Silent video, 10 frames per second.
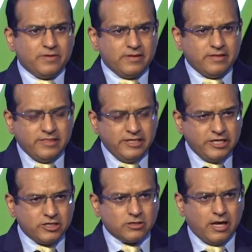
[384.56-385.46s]

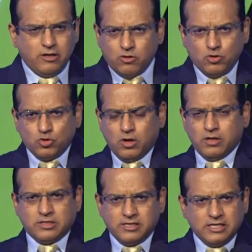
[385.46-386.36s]
niche and you know you, uh,
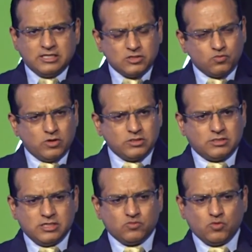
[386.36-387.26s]
this was
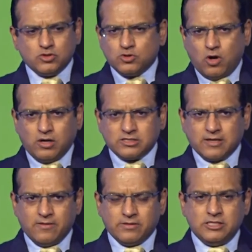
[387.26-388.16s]
this was not
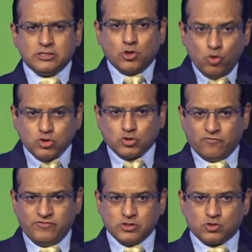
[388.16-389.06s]
uh, this looks
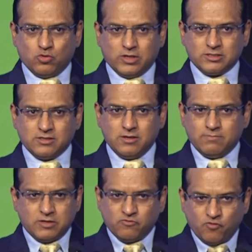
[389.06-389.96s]
obvious to us
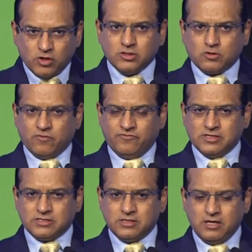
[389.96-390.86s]
but wasn't
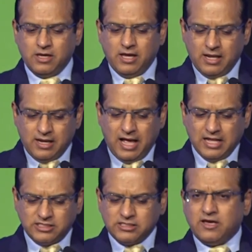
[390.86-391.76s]
obvious and i'll
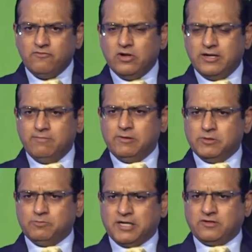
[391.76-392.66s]
just give you a little bit
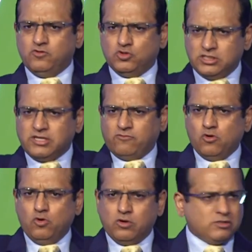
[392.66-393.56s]
perspective you just have to
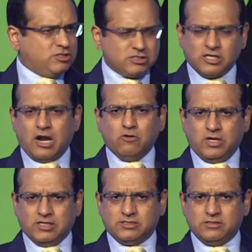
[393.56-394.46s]
look just around
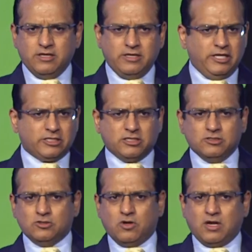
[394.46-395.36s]
us
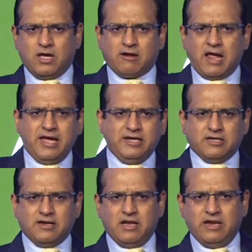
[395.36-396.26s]
nations on our right
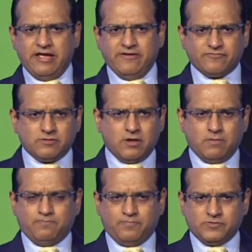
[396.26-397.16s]
and our left and our
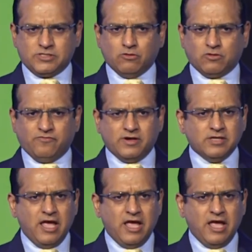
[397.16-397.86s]
south of us,